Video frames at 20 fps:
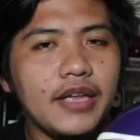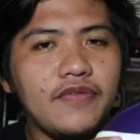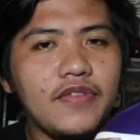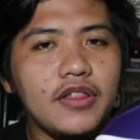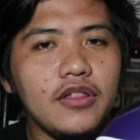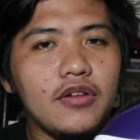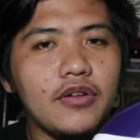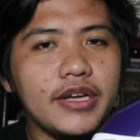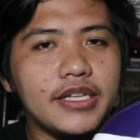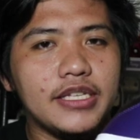
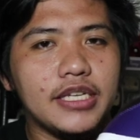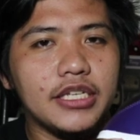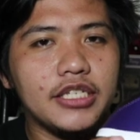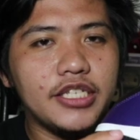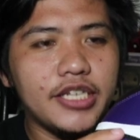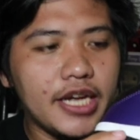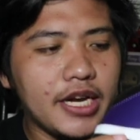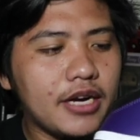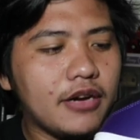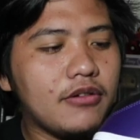even though it's a
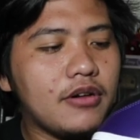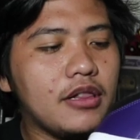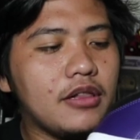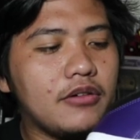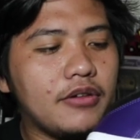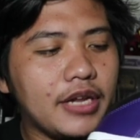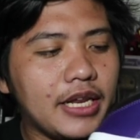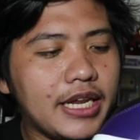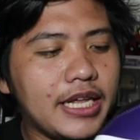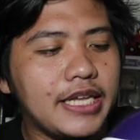
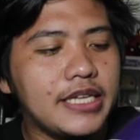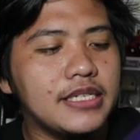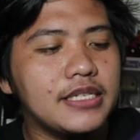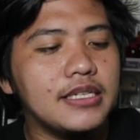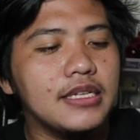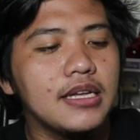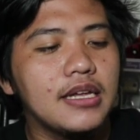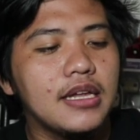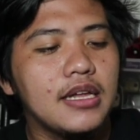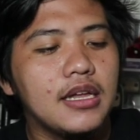general
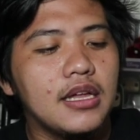release.